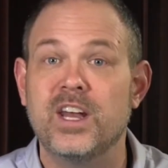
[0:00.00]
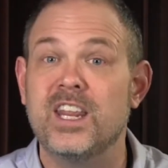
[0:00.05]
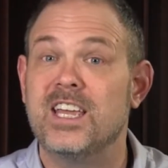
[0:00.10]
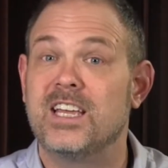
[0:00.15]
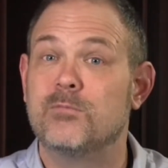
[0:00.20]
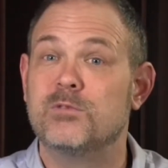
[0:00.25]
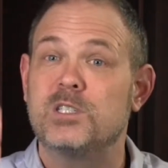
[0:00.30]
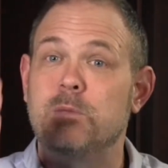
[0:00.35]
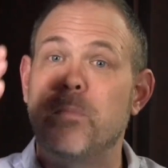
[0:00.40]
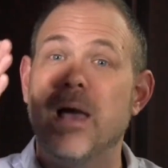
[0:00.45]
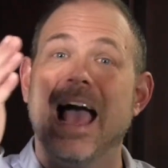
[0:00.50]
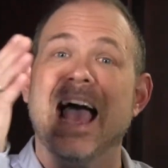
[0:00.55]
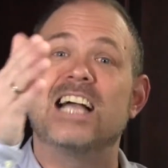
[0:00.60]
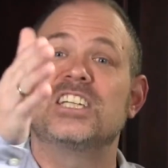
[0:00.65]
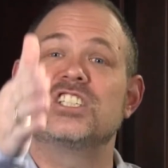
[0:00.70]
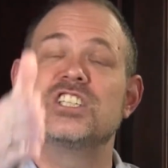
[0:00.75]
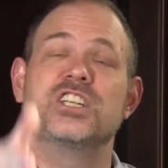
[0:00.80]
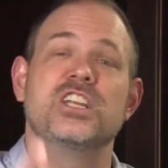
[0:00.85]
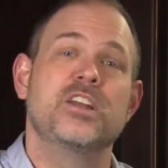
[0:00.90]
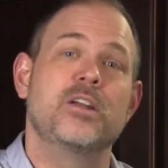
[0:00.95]
and he was
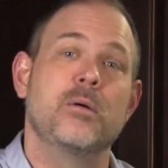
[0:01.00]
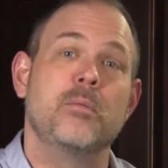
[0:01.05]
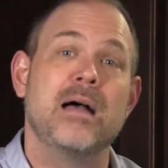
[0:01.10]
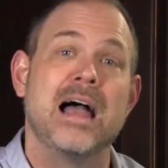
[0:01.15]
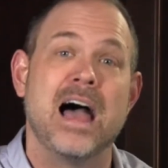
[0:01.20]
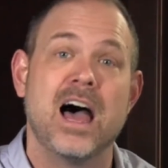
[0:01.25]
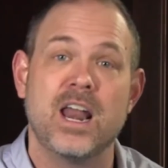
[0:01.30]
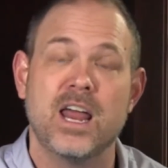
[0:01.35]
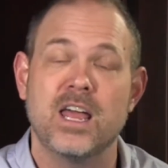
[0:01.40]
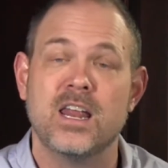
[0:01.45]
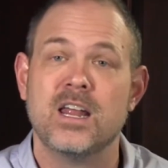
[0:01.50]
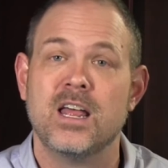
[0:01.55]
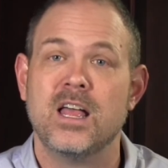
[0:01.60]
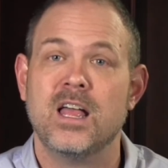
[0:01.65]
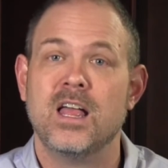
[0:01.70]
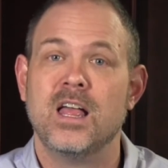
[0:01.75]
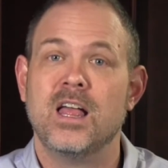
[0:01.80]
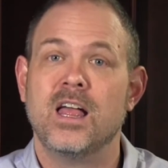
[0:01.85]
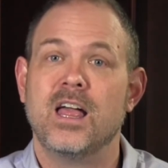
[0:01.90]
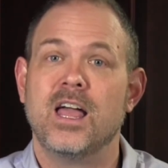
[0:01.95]
passionate about it,
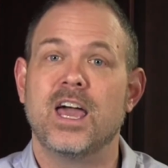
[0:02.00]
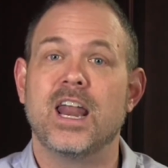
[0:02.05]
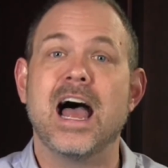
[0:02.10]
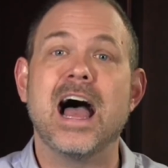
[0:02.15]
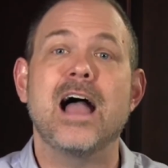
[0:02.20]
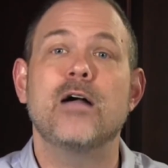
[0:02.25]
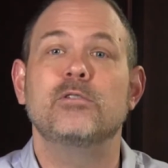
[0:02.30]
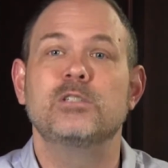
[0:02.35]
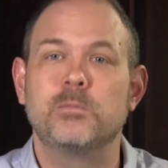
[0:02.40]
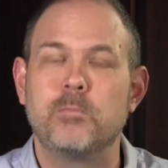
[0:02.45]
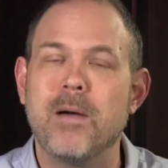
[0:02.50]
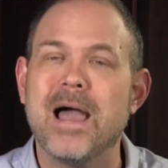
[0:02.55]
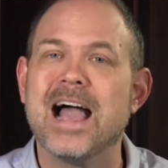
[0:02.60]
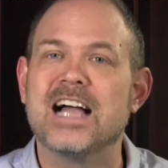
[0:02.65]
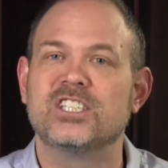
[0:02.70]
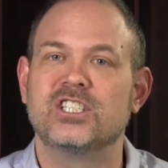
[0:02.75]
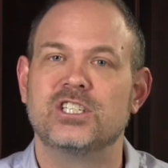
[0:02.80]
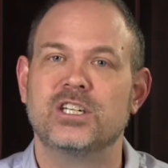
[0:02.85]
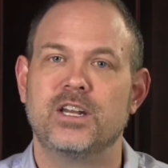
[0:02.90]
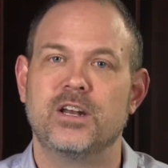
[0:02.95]
and I was
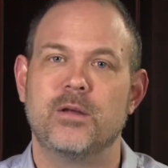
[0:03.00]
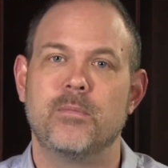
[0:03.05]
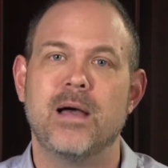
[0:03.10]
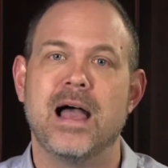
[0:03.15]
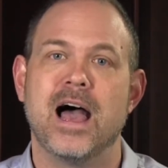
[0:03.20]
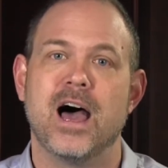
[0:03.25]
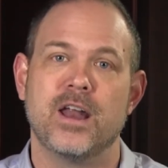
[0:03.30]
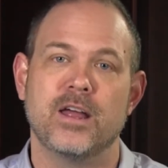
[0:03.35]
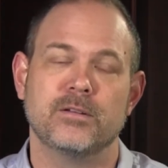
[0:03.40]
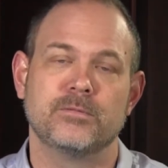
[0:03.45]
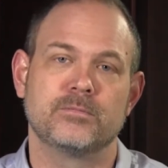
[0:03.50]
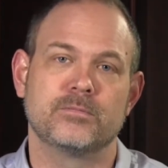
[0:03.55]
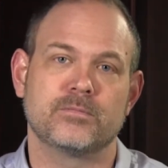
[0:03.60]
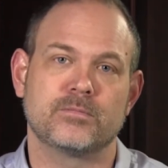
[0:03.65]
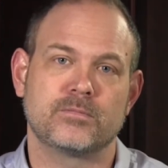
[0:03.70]
passionate about it.